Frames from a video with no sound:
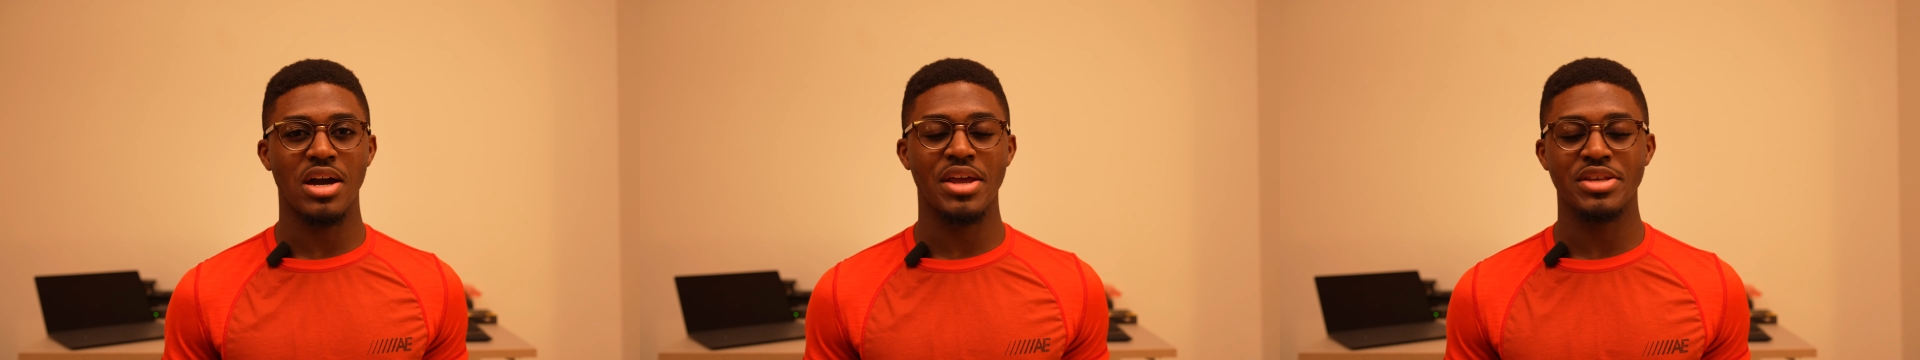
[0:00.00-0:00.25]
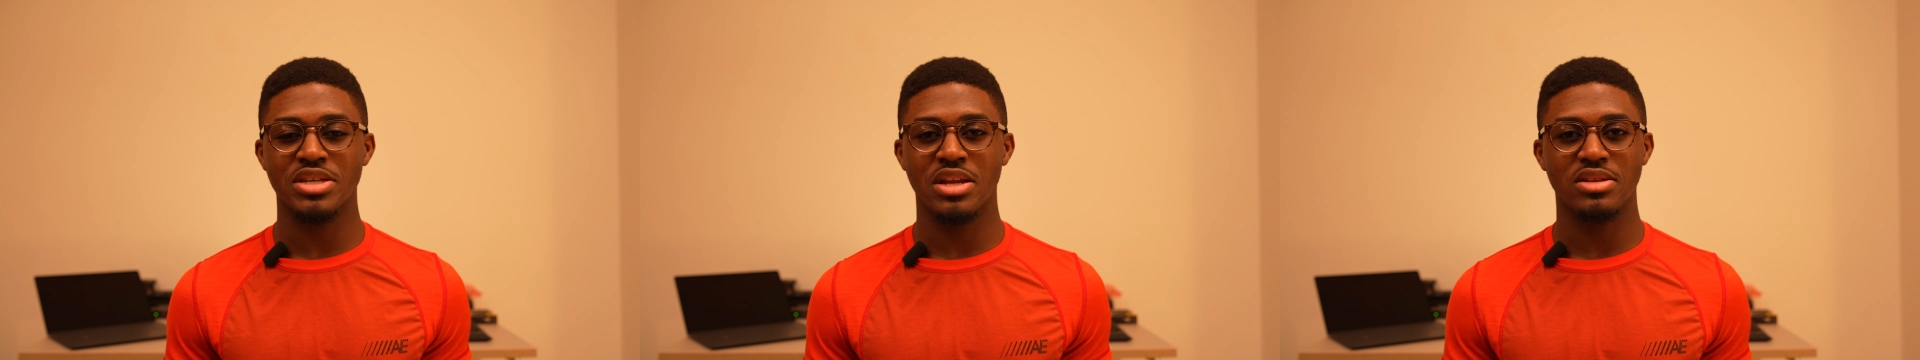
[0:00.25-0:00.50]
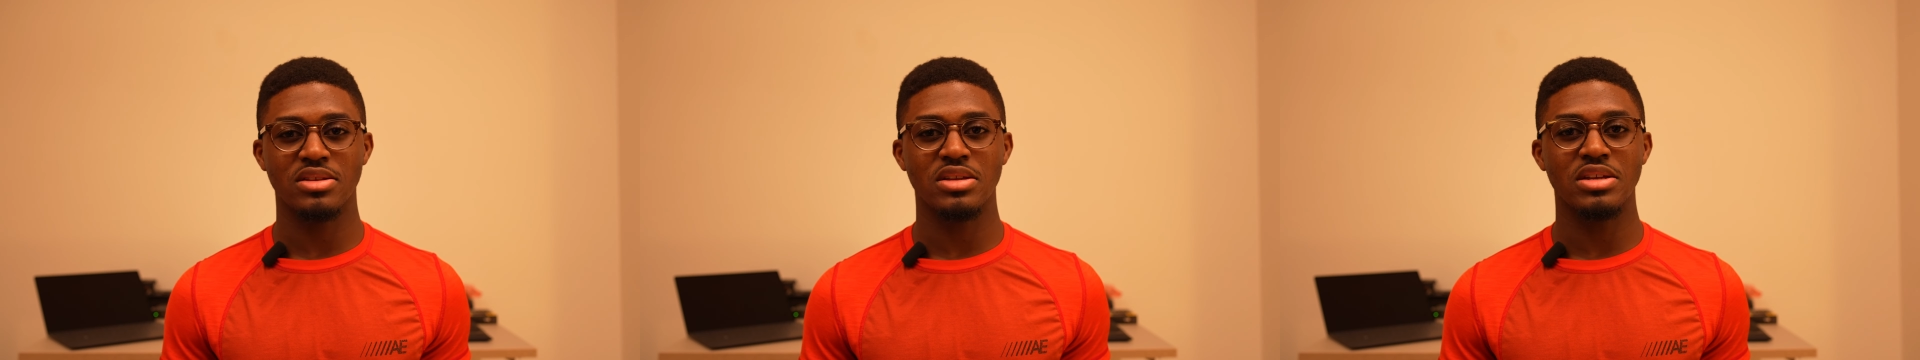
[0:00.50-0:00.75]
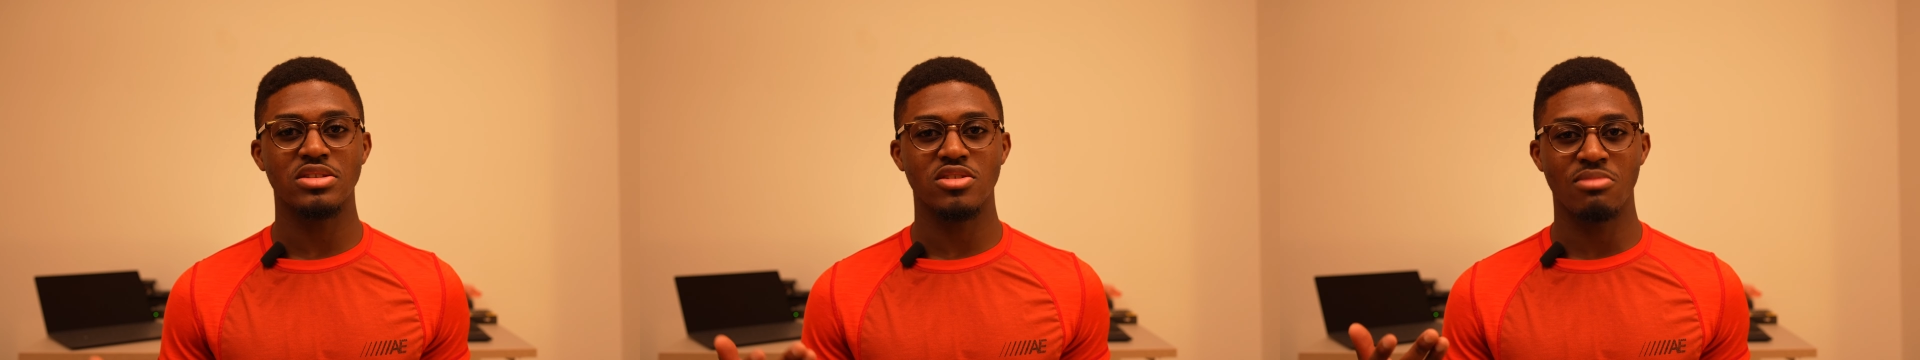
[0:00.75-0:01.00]
I just connected
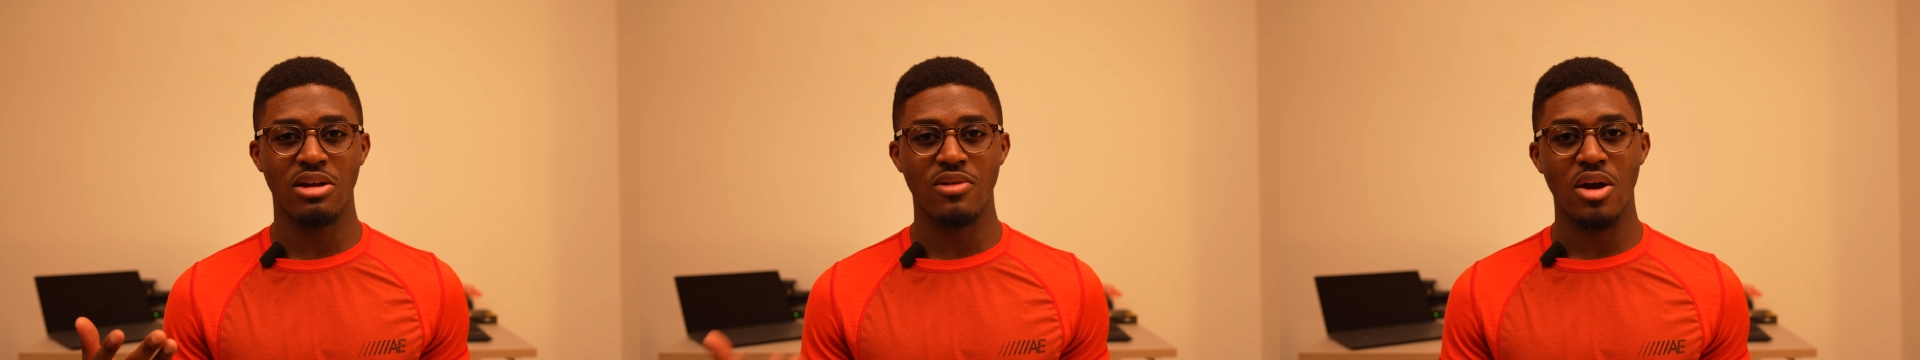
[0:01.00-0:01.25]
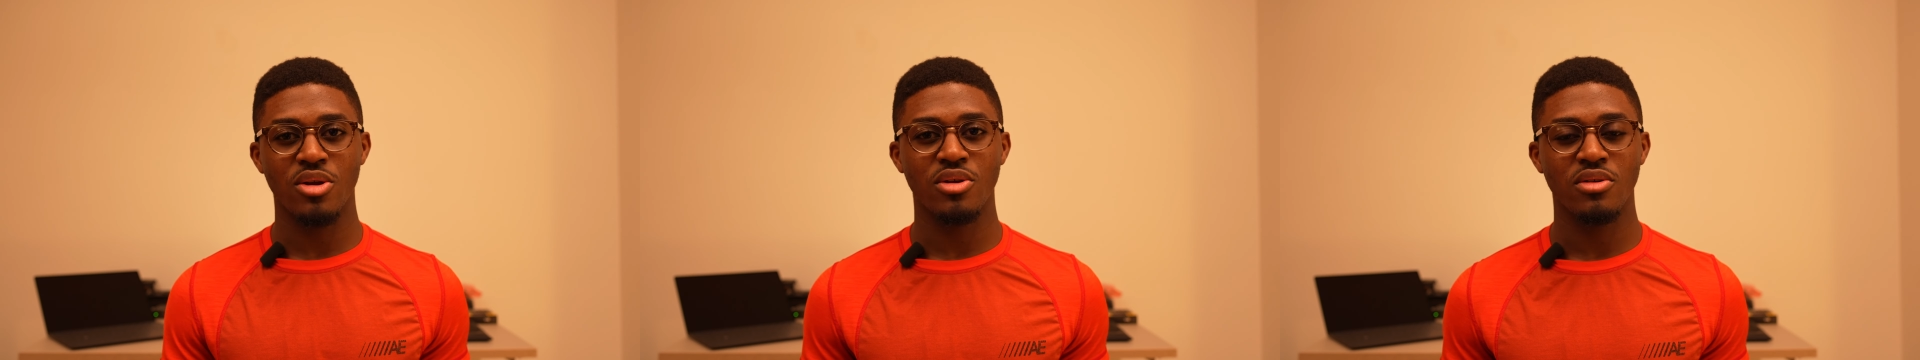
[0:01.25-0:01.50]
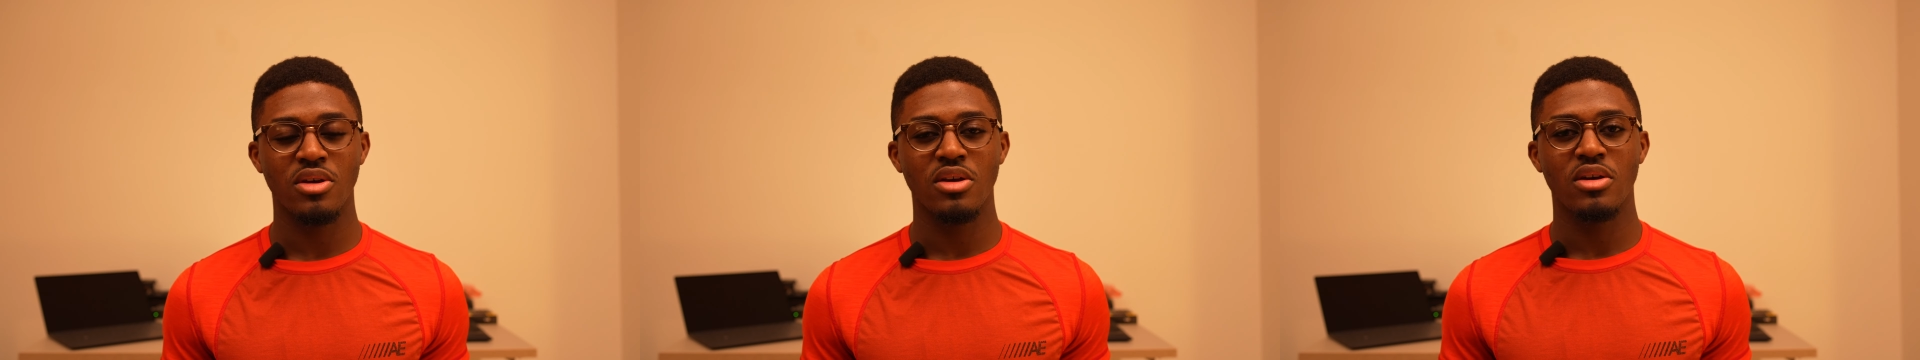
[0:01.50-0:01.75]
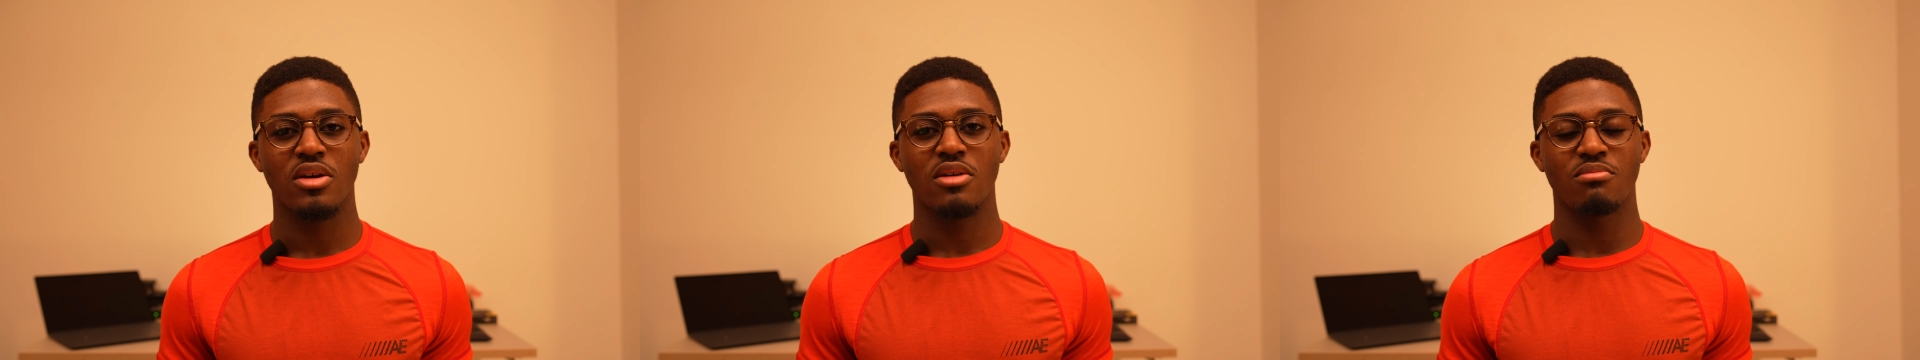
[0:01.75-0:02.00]
into my router,
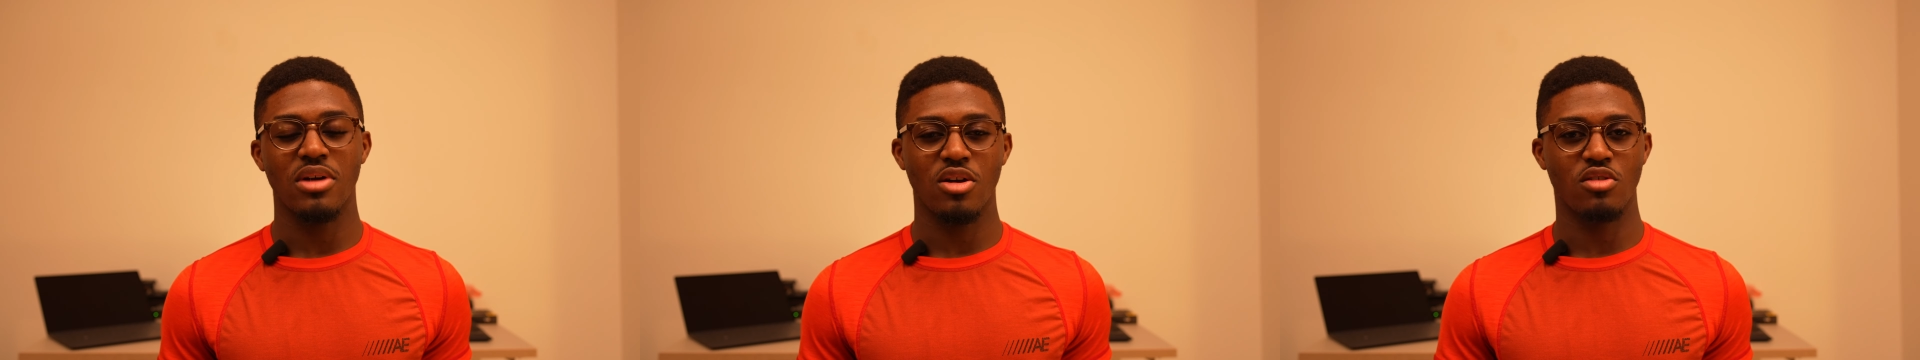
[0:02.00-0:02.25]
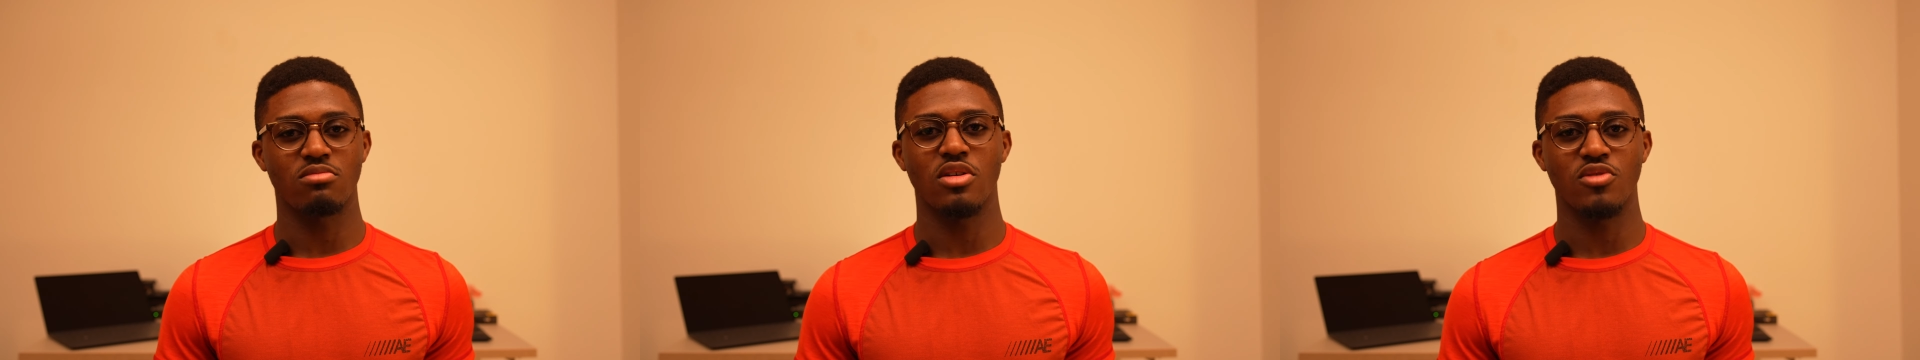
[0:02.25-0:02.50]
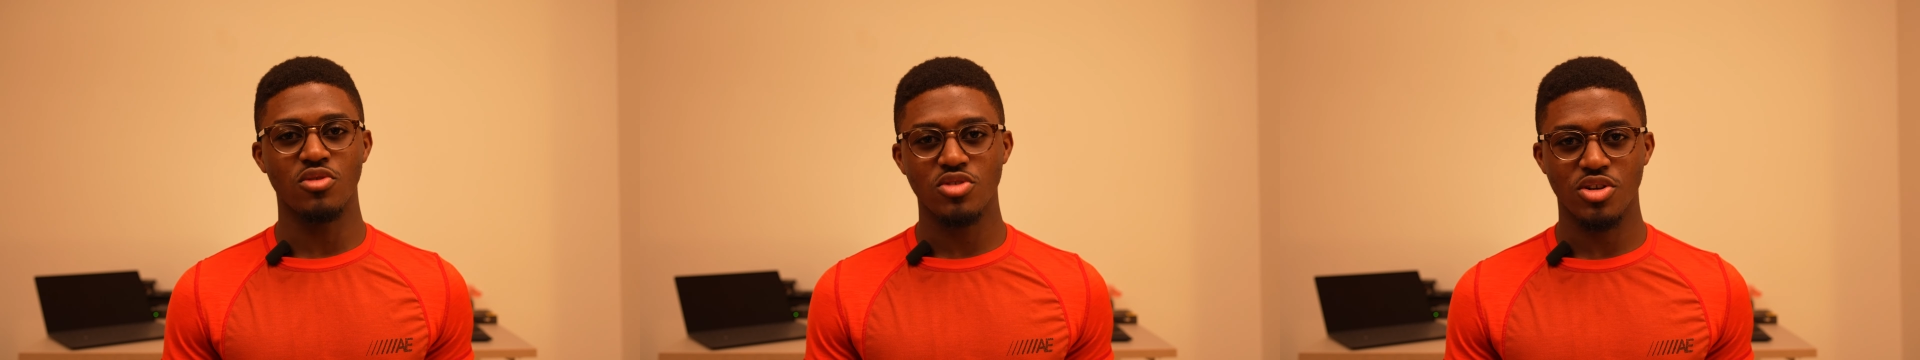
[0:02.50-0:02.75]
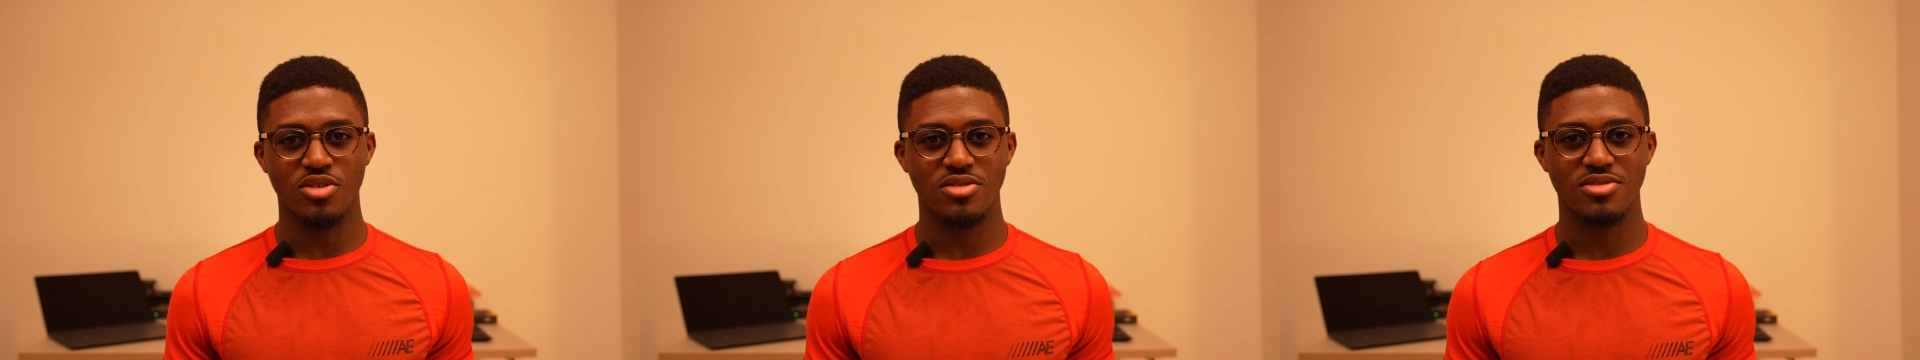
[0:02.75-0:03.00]
or my
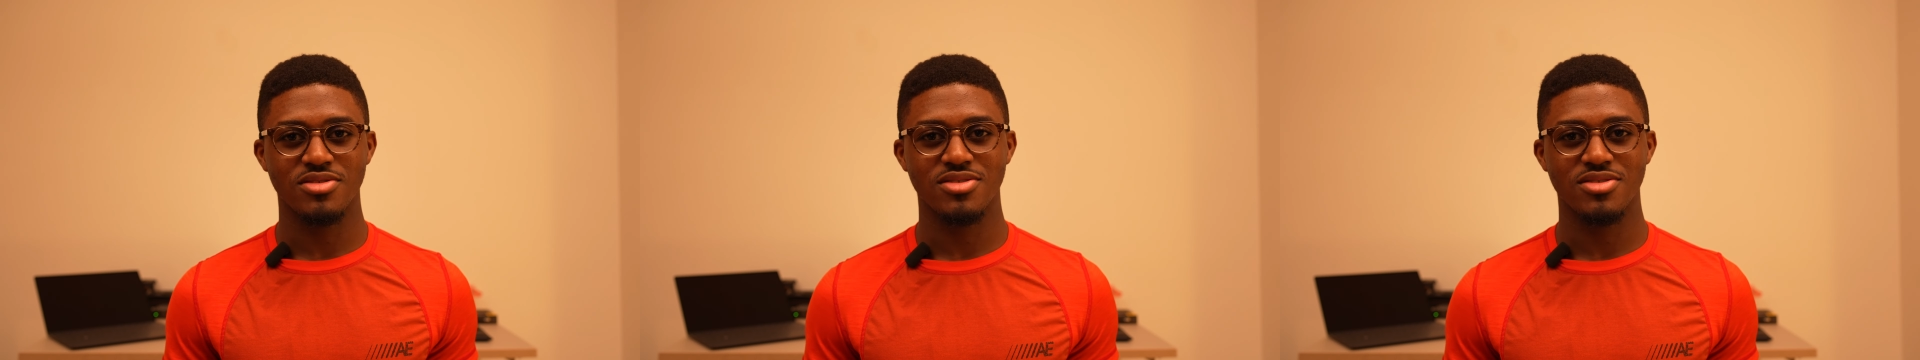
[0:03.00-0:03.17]
router,